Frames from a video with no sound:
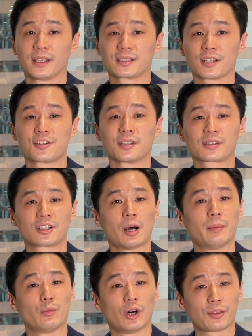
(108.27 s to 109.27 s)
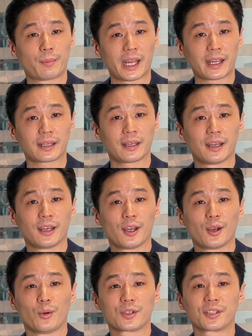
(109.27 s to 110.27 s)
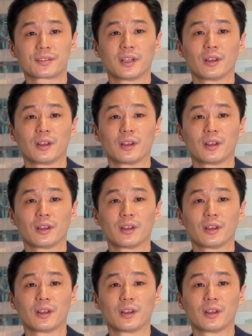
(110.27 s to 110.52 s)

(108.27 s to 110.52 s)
such as Commonwealth Bank, which is